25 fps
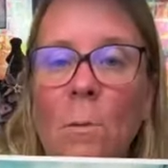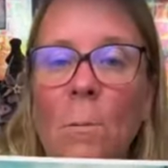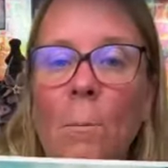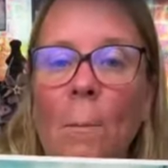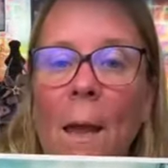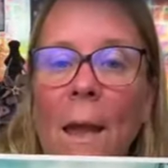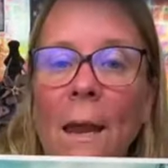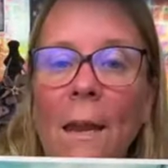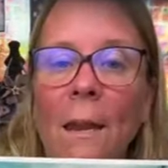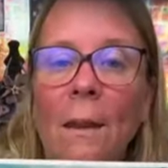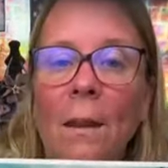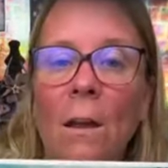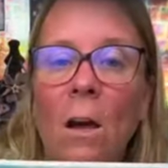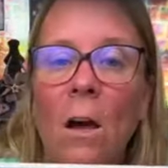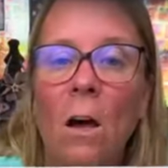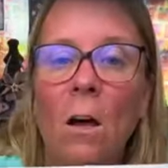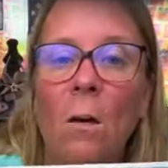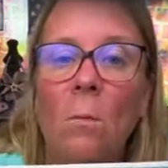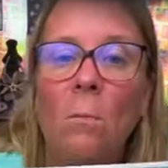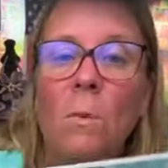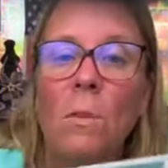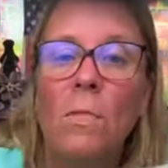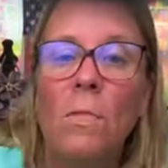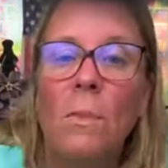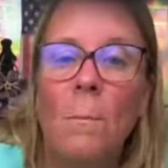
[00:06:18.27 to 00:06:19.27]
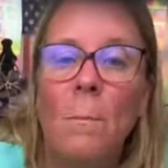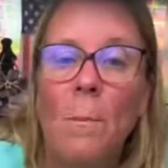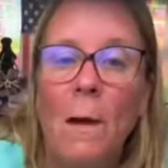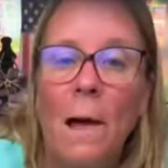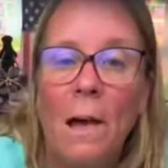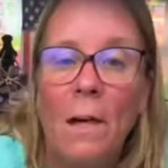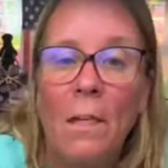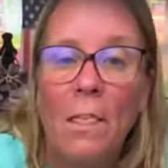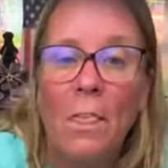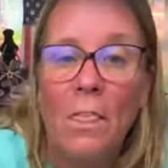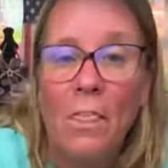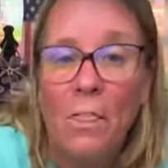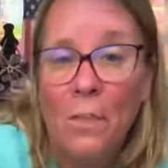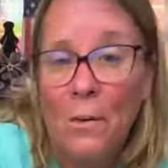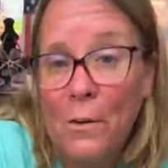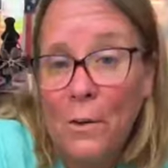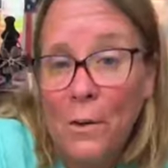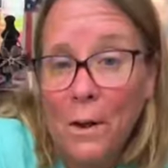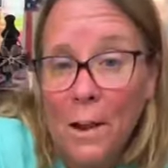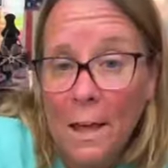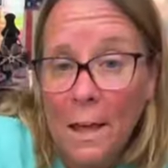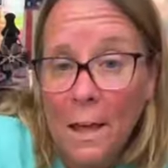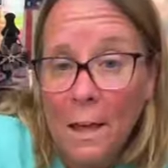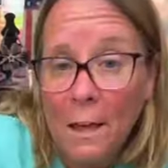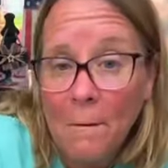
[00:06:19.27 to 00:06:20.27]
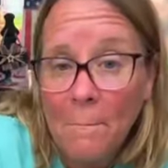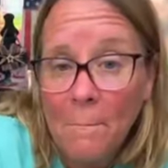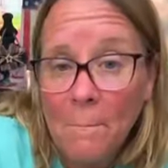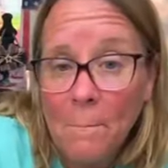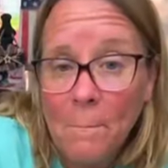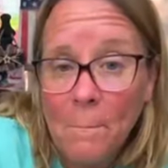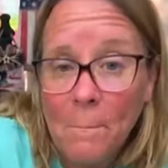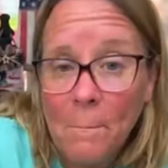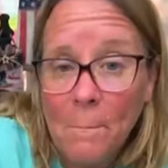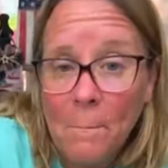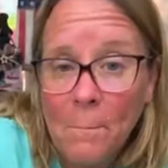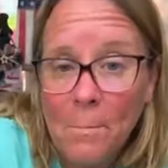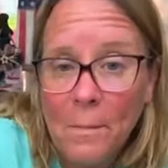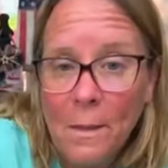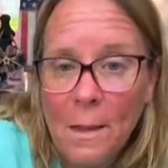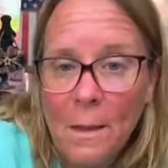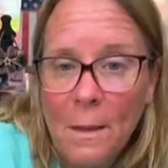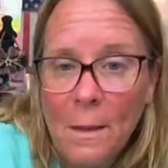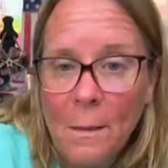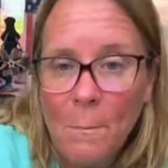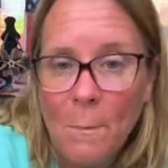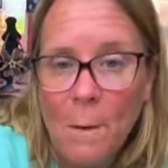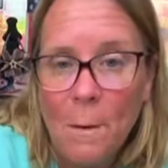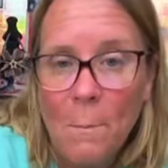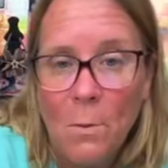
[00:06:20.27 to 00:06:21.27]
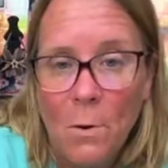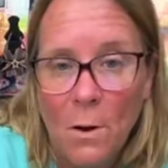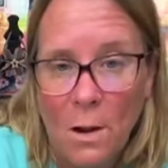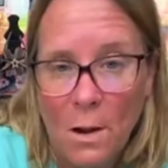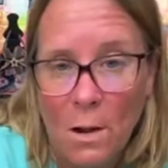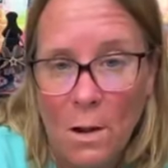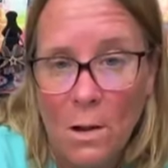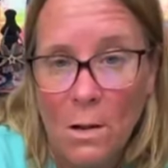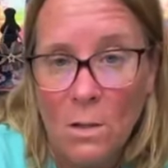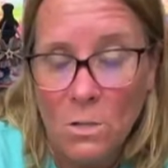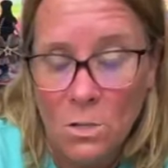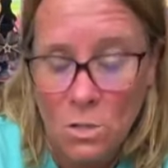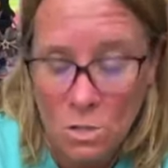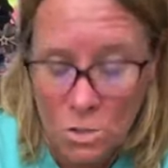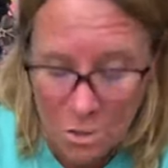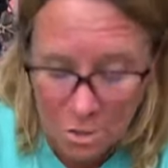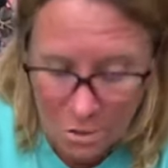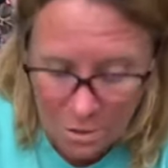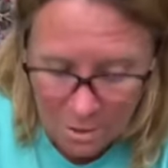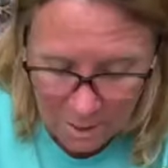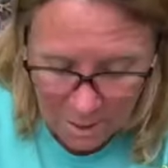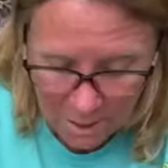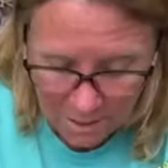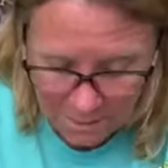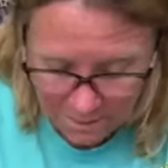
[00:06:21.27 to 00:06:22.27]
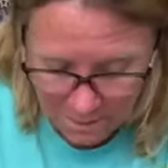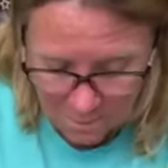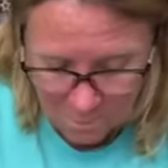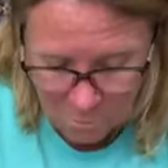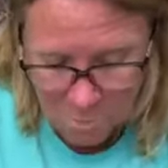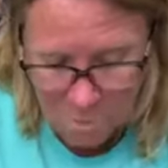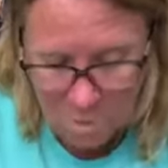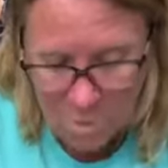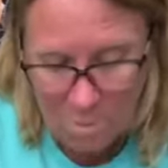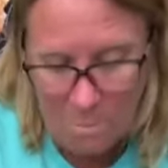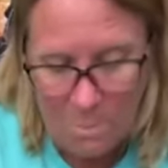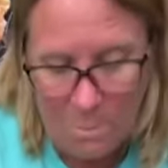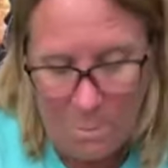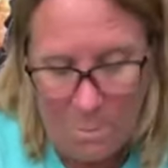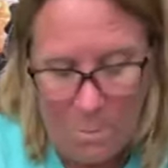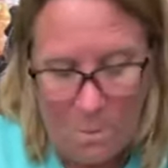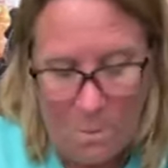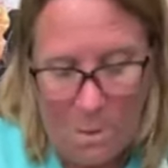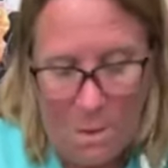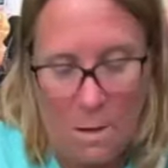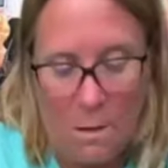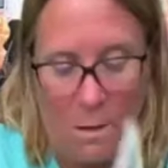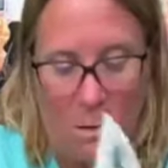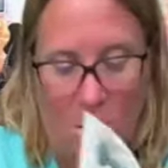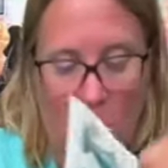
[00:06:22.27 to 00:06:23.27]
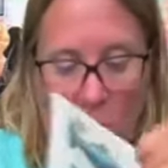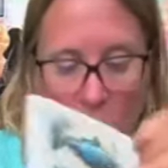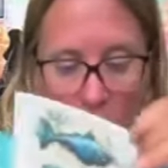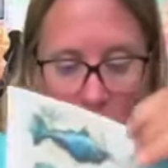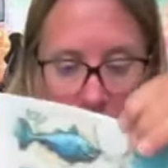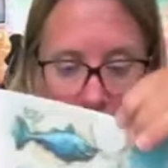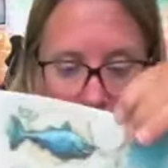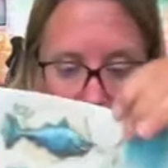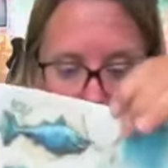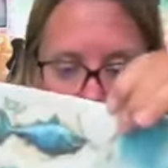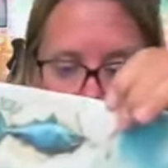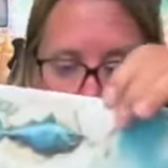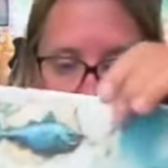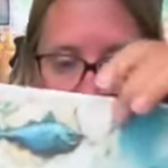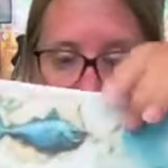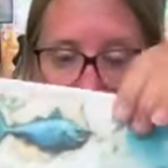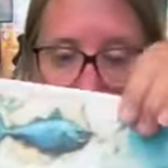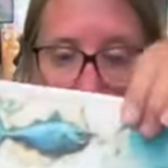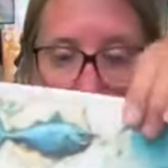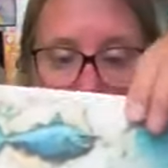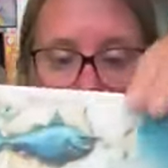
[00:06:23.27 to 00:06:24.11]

We made it home with about 30. Be pretty on a shirt. Yes, it would be pretty on a shirt.